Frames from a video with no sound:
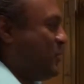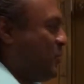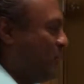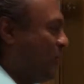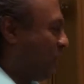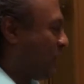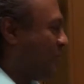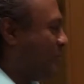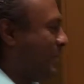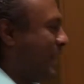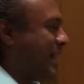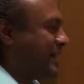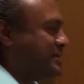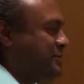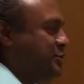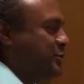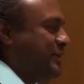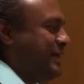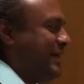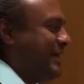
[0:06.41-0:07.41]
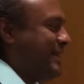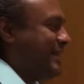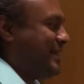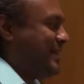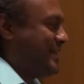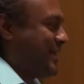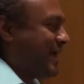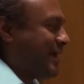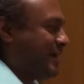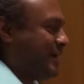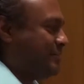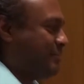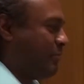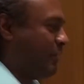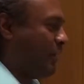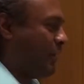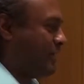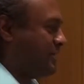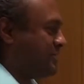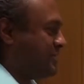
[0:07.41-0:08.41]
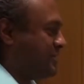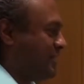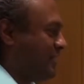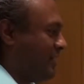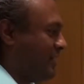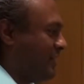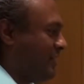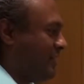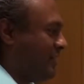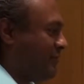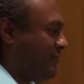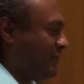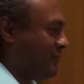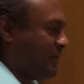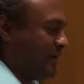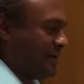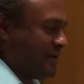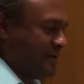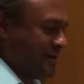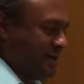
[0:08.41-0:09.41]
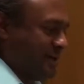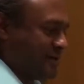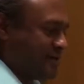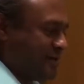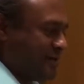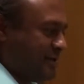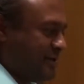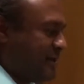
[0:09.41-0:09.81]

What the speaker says: Welcome back to the second part of the presentation.